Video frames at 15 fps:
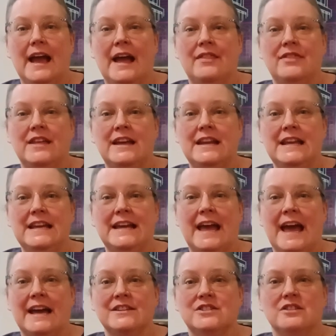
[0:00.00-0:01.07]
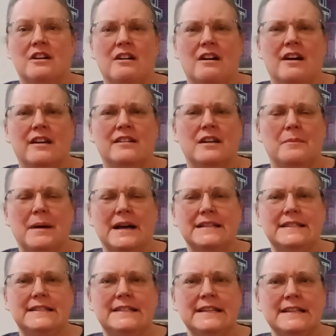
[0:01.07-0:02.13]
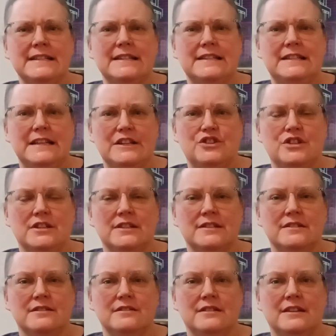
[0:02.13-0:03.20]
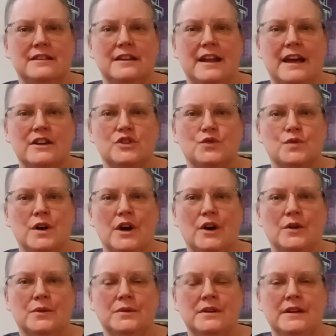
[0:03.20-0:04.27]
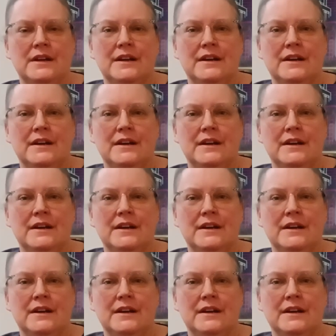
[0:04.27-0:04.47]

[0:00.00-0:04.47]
And then he cast on about six stitches in the next row.